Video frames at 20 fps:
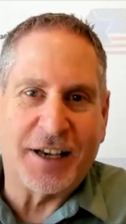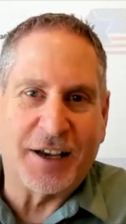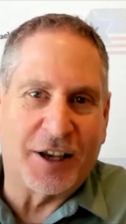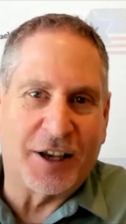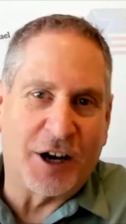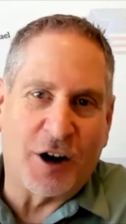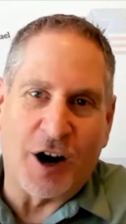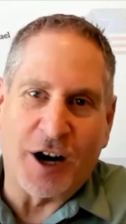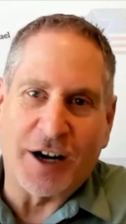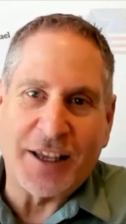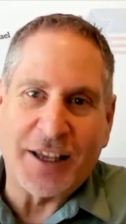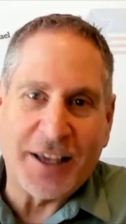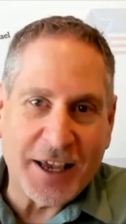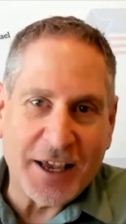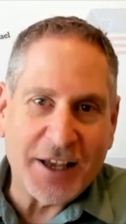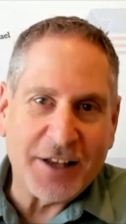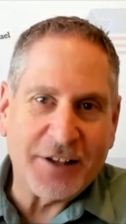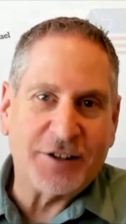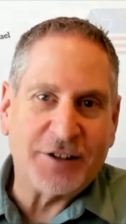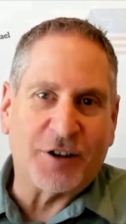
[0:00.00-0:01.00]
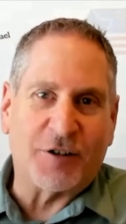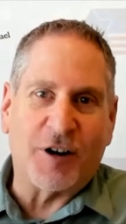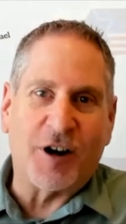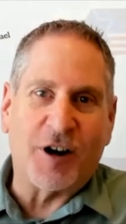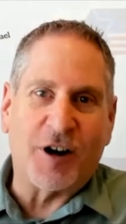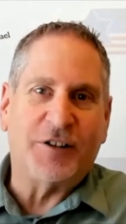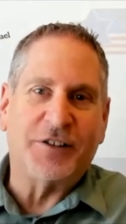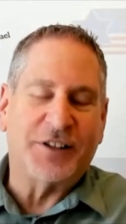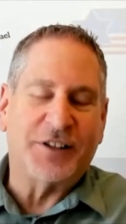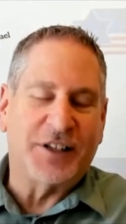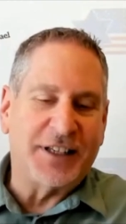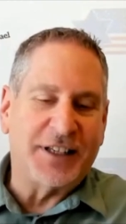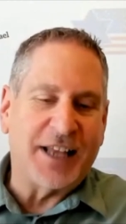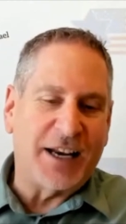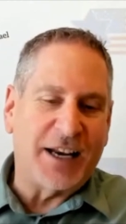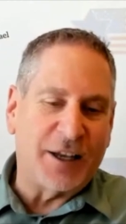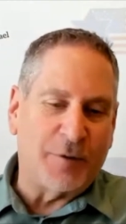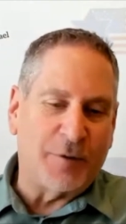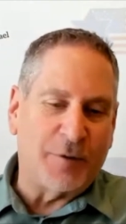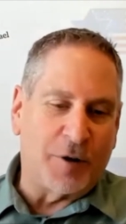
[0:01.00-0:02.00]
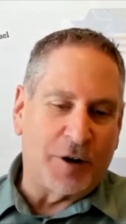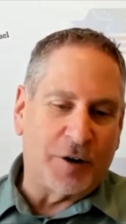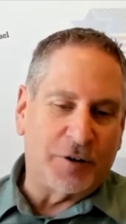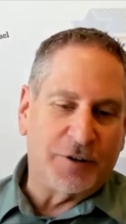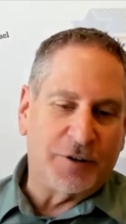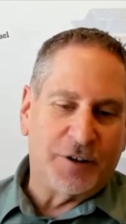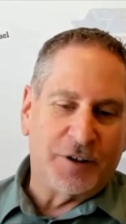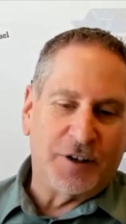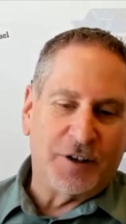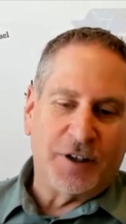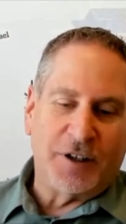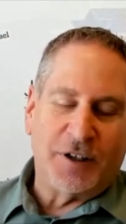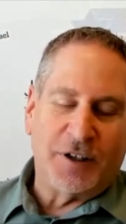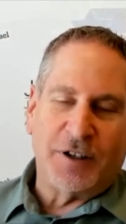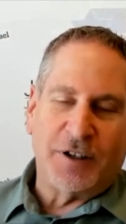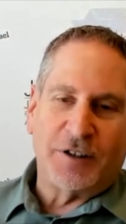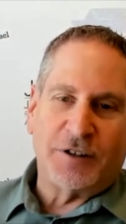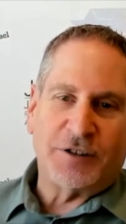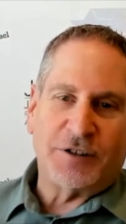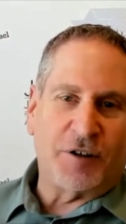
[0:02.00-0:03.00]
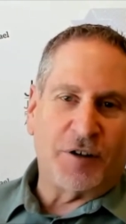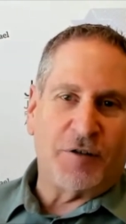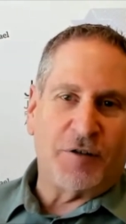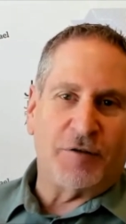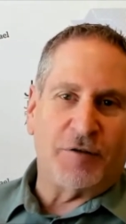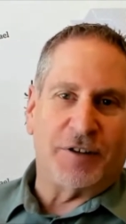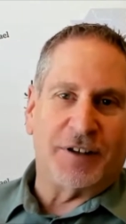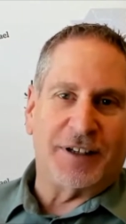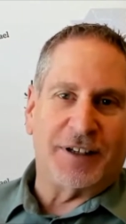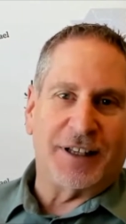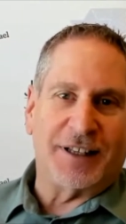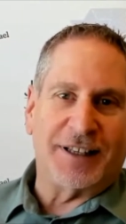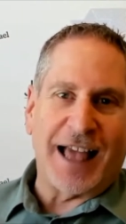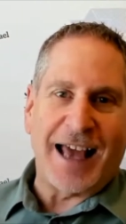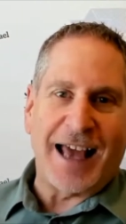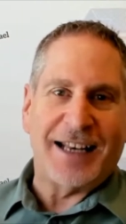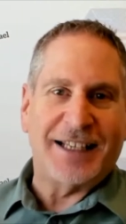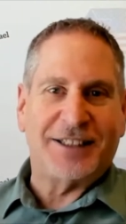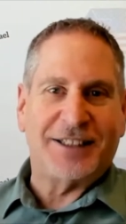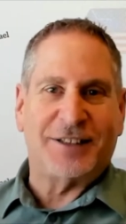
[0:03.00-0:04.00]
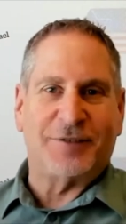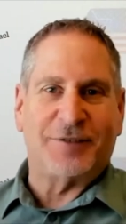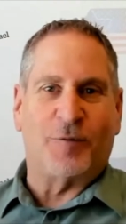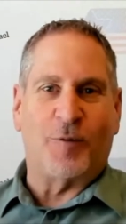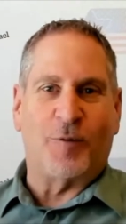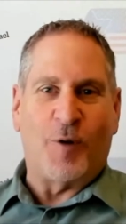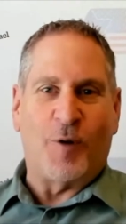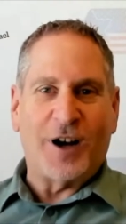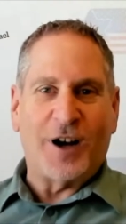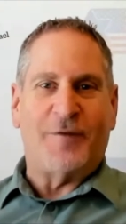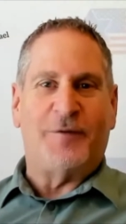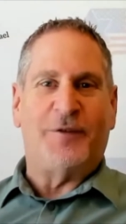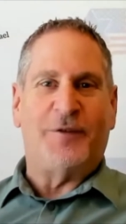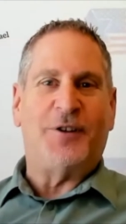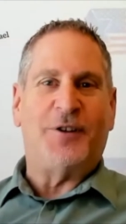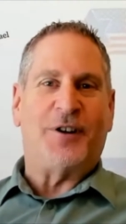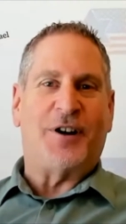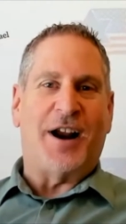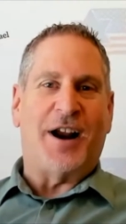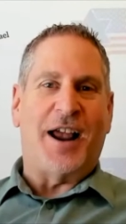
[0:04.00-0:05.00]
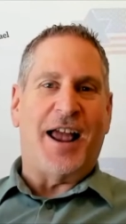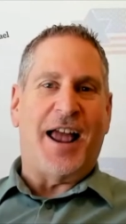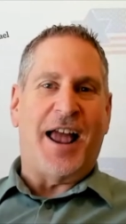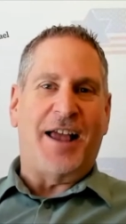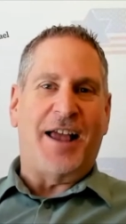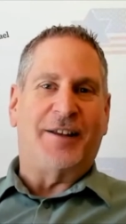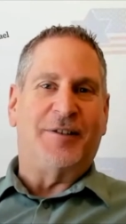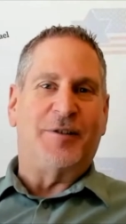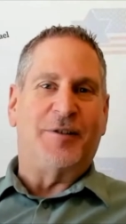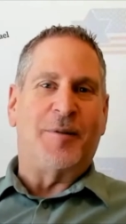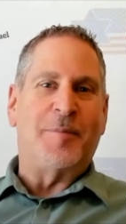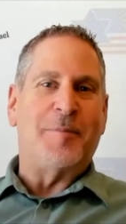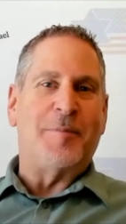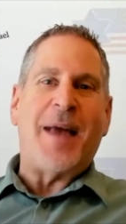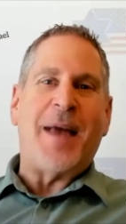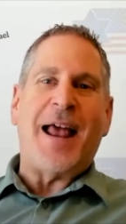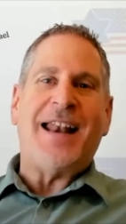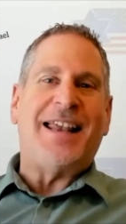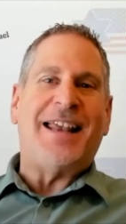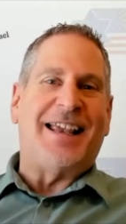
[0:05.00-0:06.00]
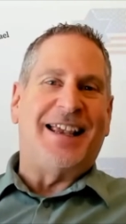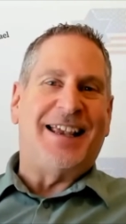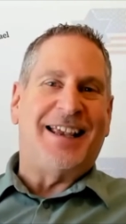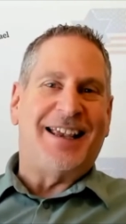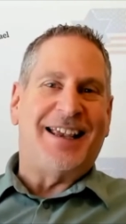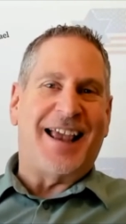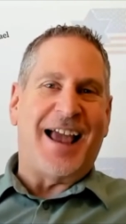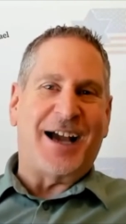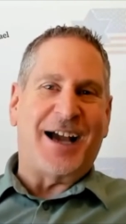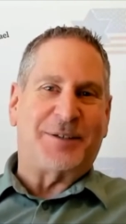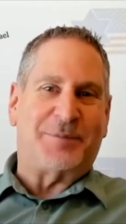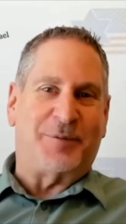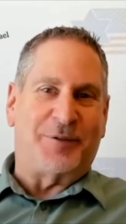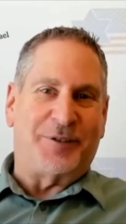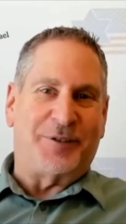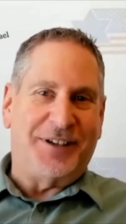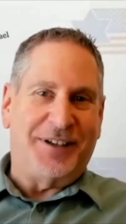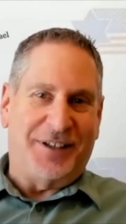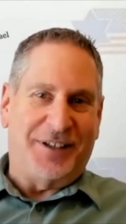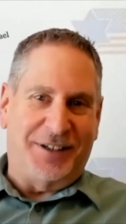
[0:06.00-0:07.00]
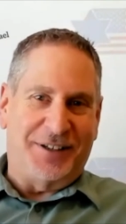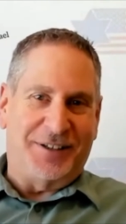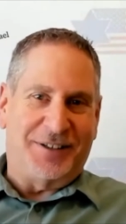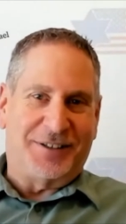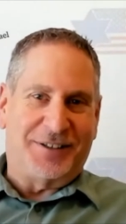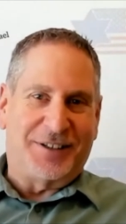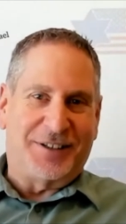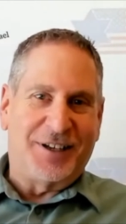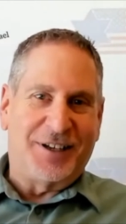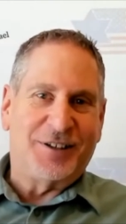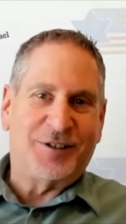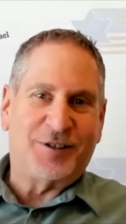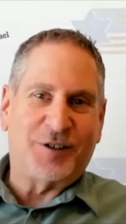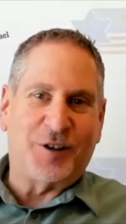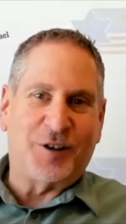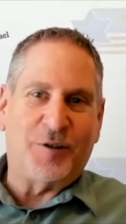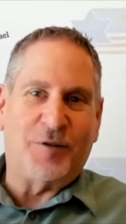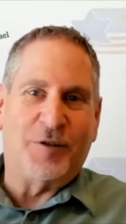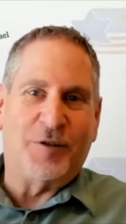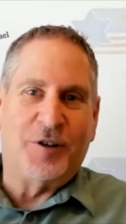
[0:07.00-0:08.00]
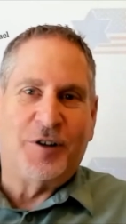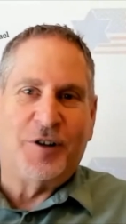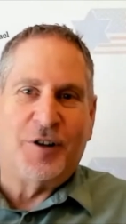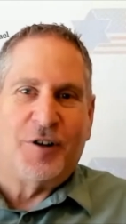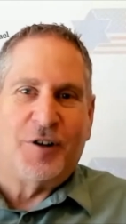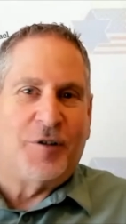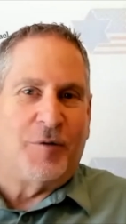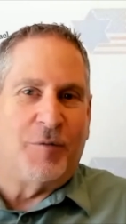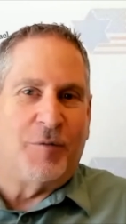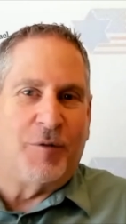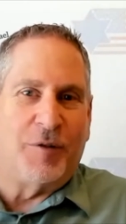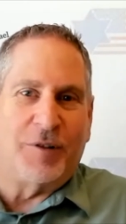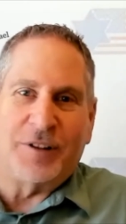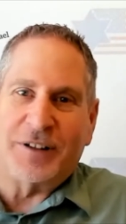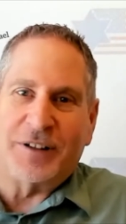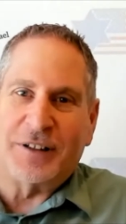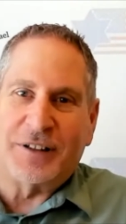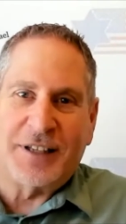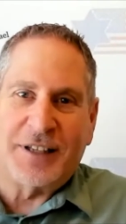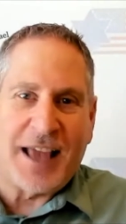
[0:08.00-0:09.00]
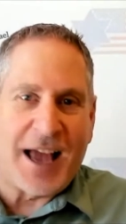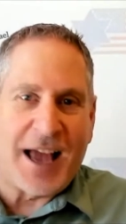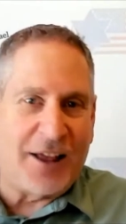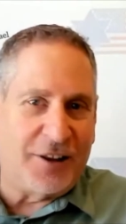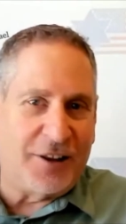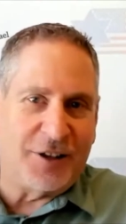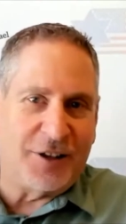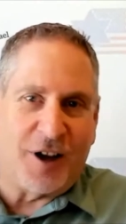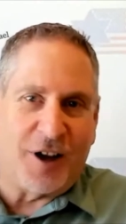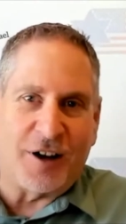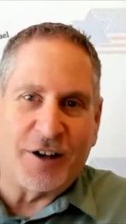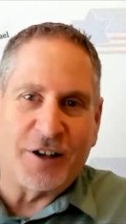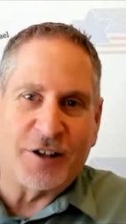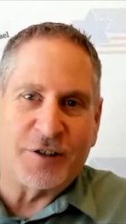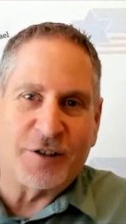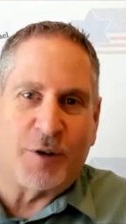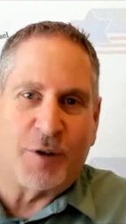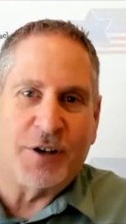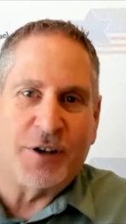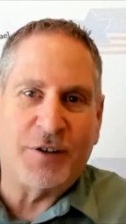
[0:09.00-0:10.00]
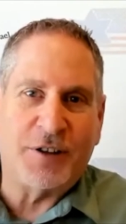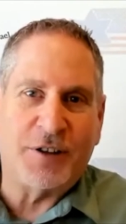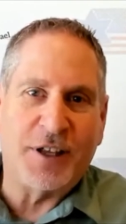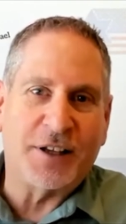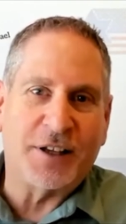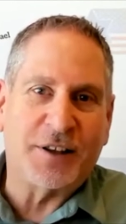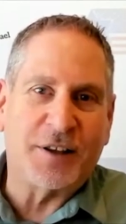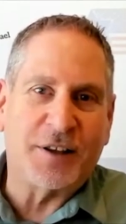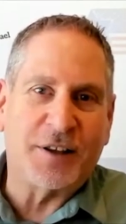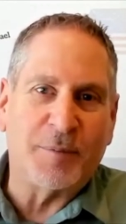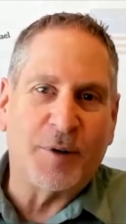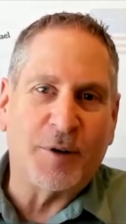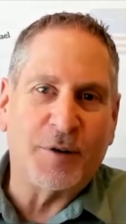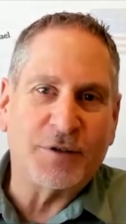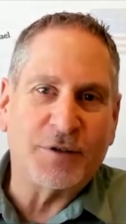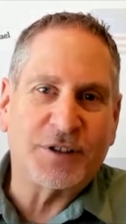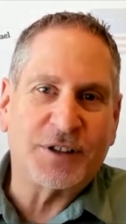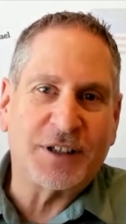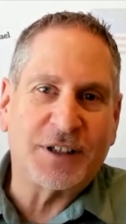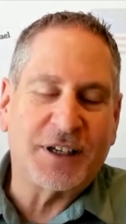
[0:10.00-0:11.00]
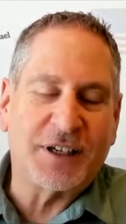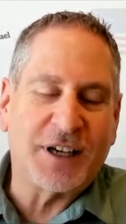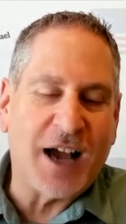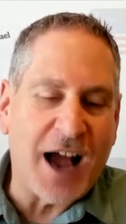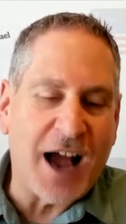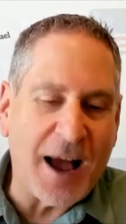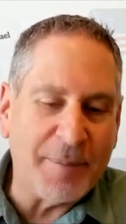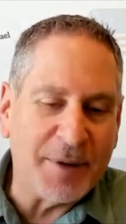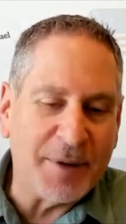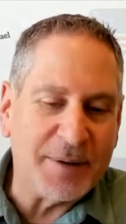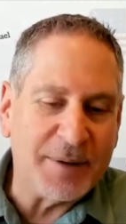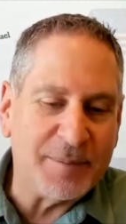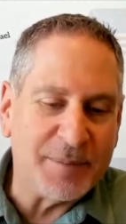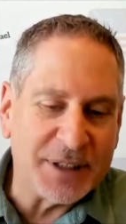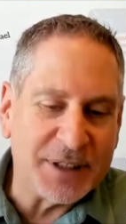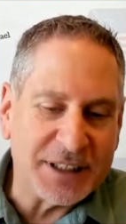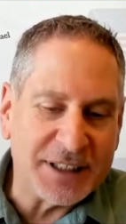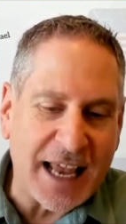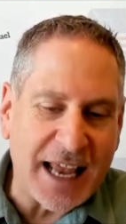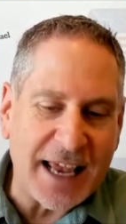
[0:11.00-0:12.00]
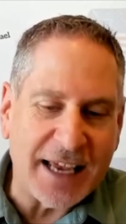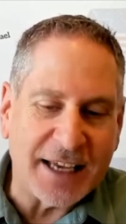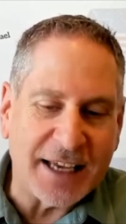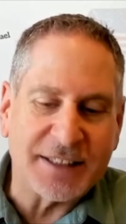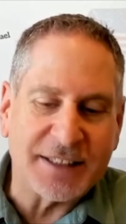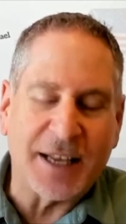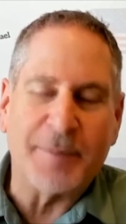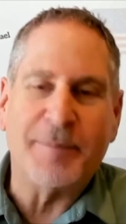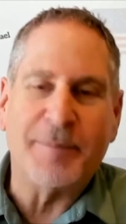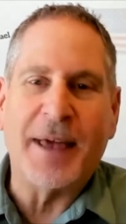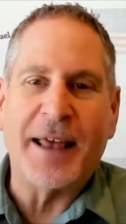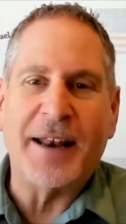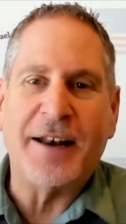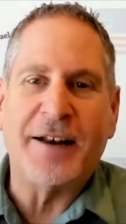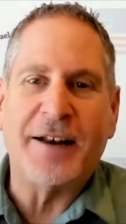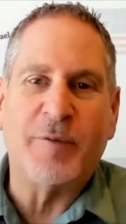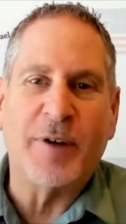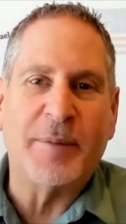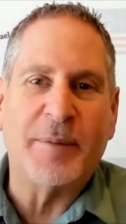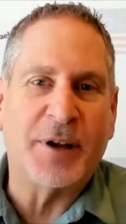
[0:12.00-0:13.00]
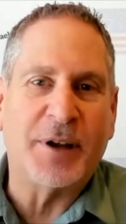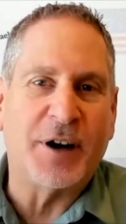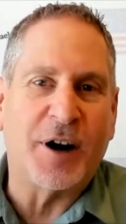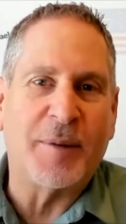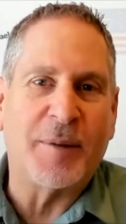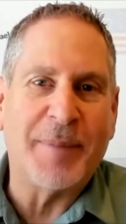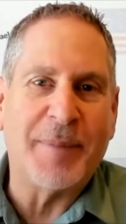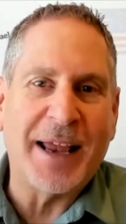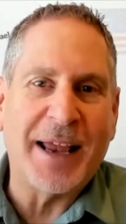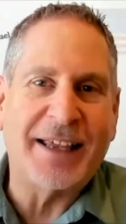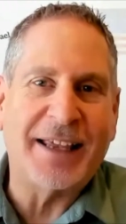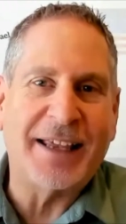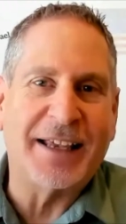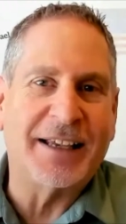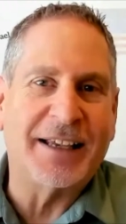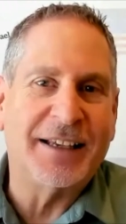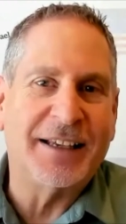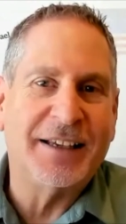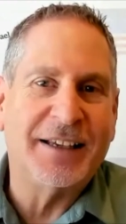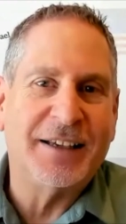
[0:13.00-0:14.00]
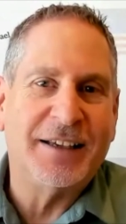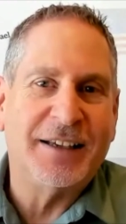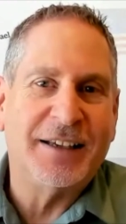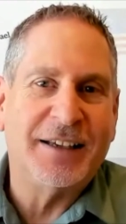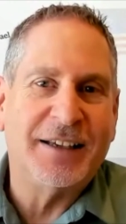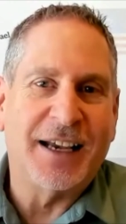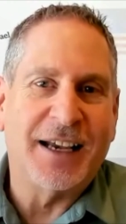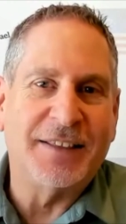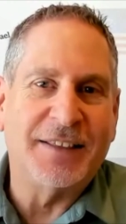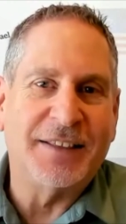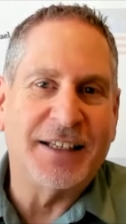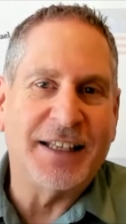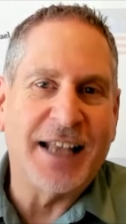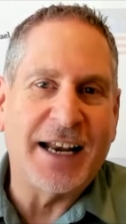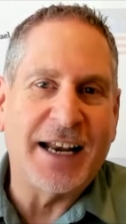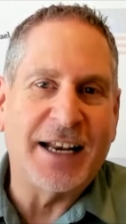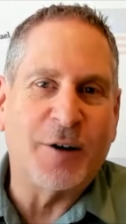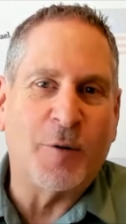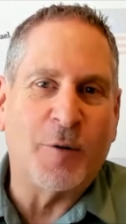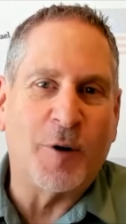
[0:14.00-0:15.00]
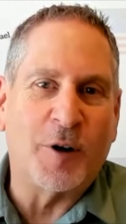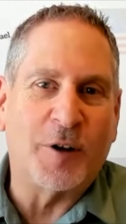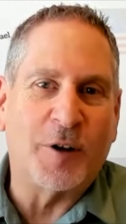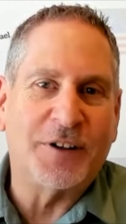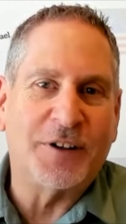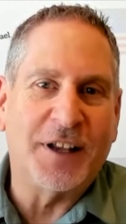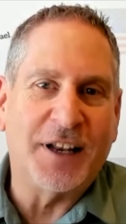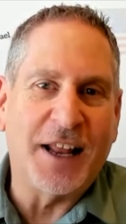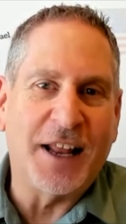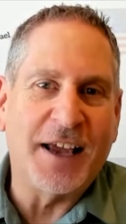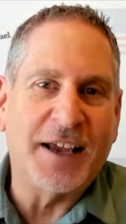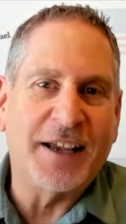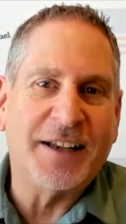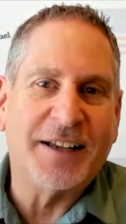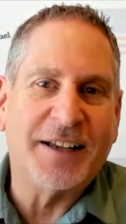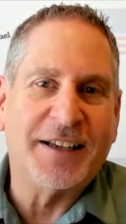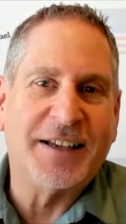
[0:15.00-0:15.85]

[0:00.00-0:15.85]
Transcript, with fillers: you know, our kids are all in the dating world. So yeah. that is one of your your many expertise. So w- tell the audience what do you think the most common mistakes that men and women are making in the dating world today?